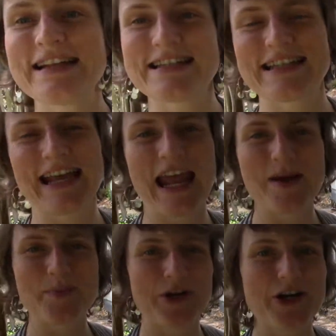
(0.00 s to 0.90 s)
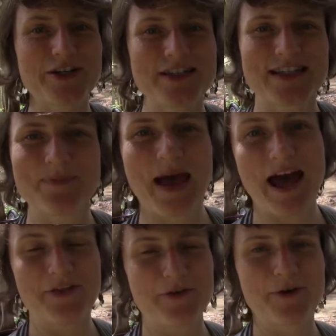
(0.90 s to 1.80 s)
into the camper to the
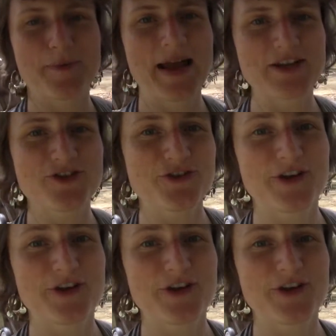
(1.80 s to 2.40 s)
bathroom, and sure